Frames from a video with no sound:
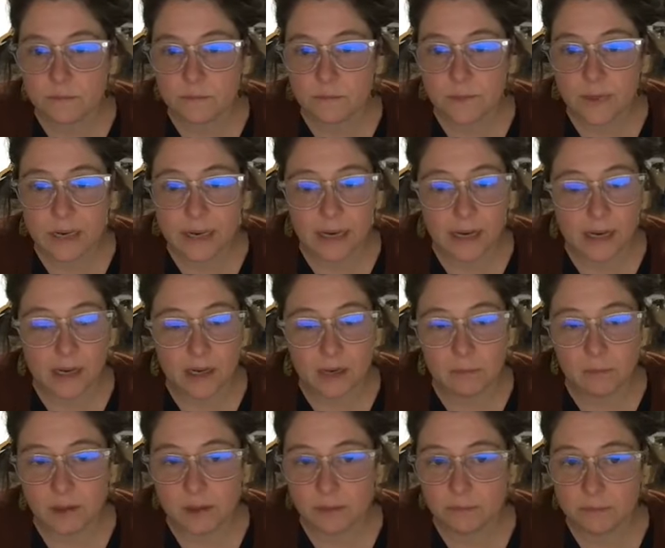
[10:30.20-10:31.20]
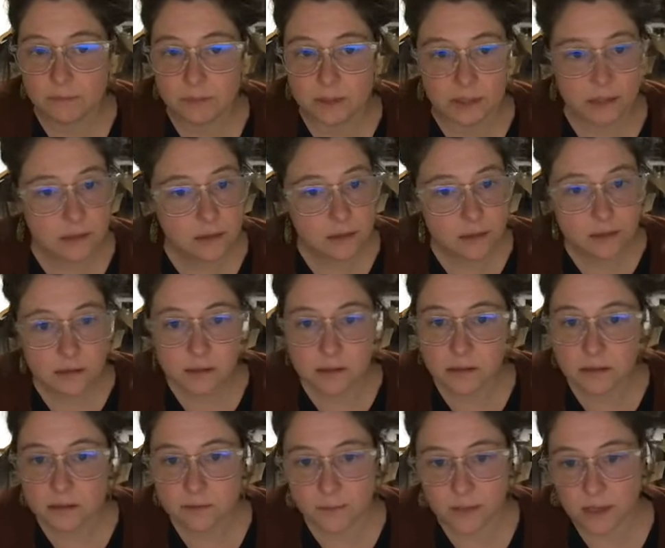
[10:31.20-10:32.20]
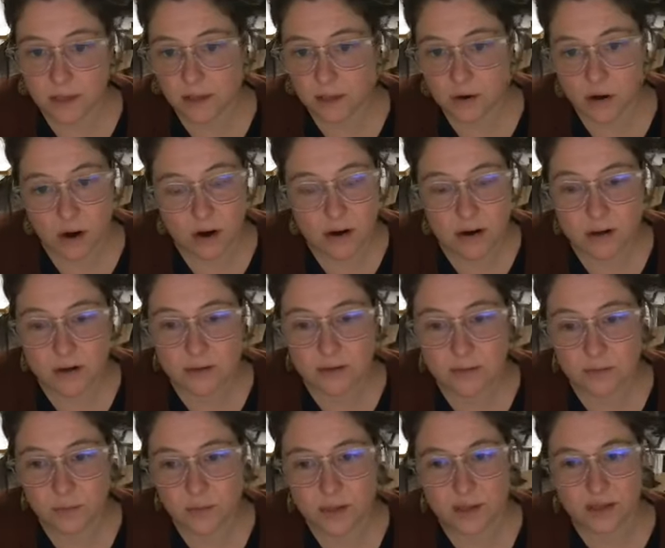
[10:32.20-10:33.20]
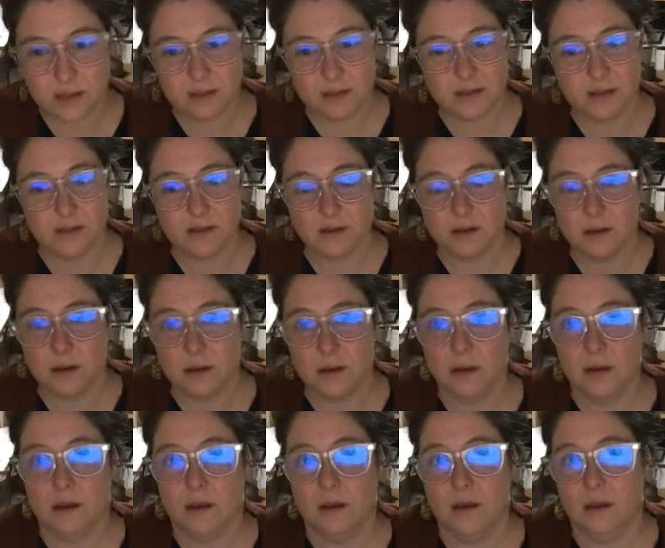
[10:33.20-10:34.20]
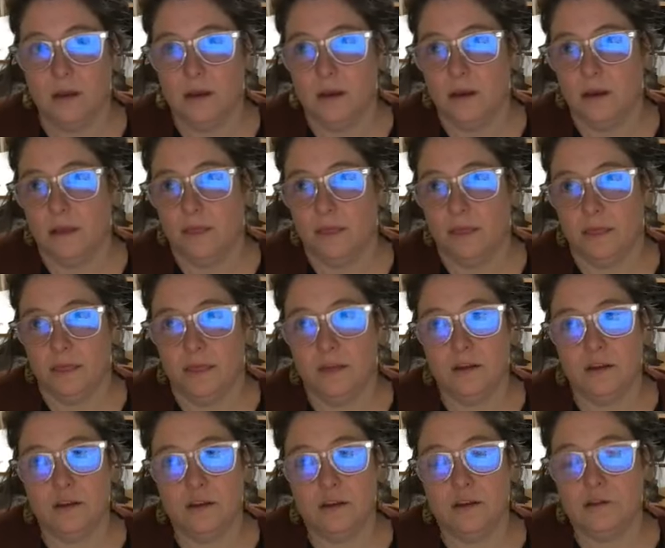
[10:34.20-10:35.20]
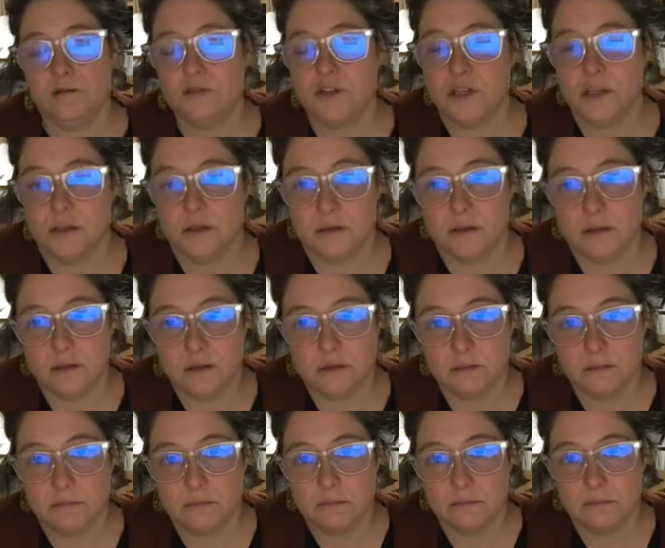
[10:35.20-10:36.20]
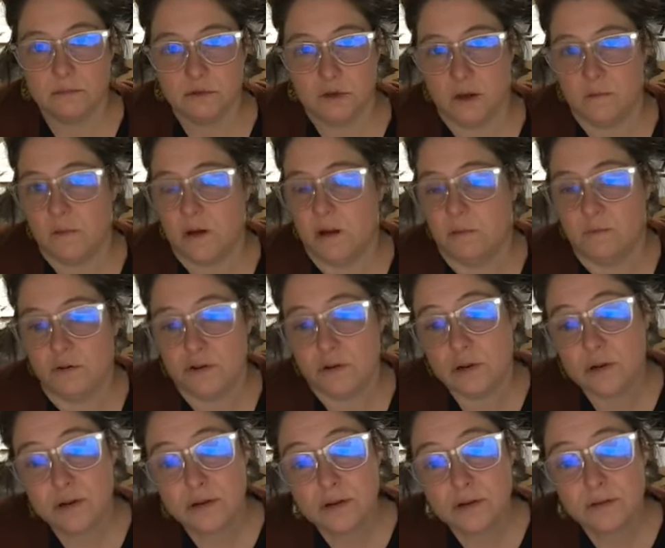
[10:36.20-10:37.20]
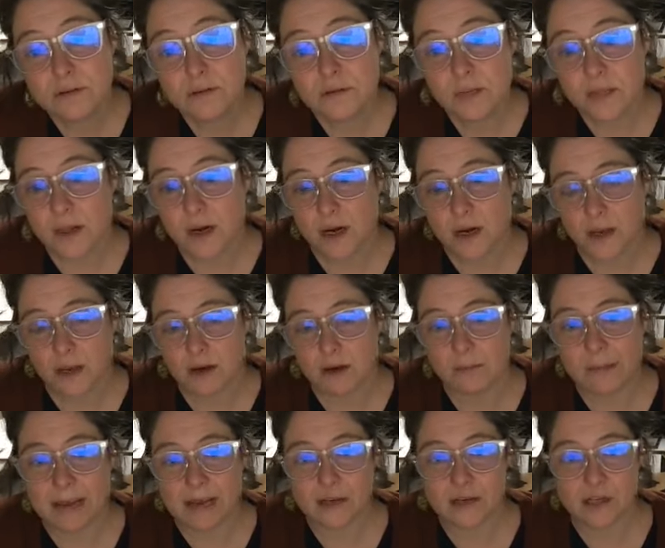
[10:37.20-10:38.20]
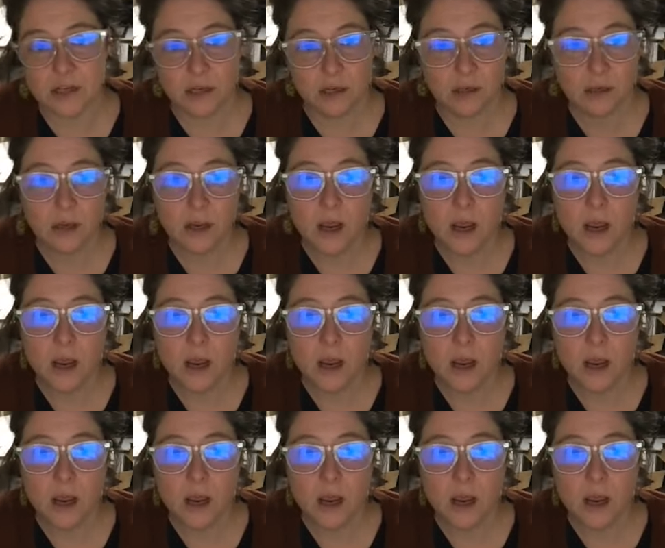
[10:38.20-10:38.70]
pay my bills being an artist, which is the hugest dream come true that I can imagine.